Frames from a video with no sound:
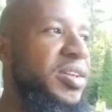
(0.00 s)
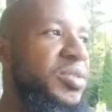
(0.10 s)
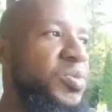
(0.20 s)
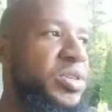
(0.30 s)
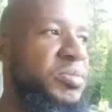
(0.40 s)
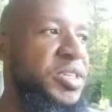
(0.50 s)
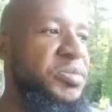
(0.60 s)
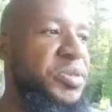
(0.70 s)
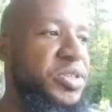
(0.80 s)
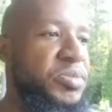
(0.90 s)
In the words of my
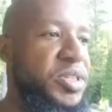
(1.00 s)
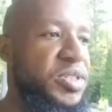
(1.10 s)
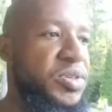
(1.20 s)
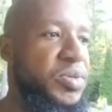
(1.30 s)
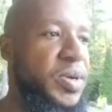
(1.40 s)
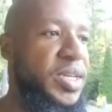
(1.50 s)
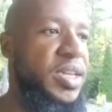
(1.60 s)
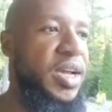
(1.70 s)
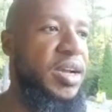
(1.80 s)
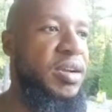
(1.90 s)
spiritual mentor, Wayne
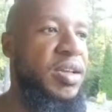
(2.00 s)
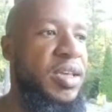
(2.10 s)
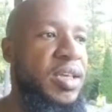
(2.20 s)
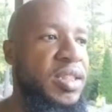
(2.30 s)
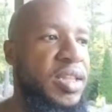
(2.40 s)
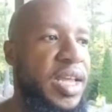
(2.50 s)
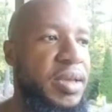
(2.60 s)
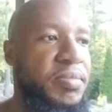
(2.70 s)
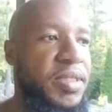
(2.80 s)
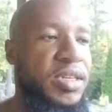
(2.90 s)
Dyer, the
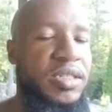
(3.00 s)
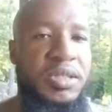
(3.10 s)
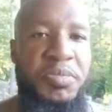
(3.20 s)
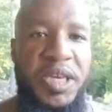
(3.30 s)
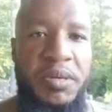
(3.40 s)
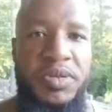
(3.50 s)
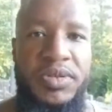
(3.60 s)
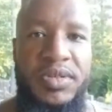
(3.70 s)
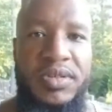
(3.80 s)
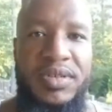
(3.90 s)
damn thing just
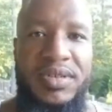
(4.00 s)
peoples.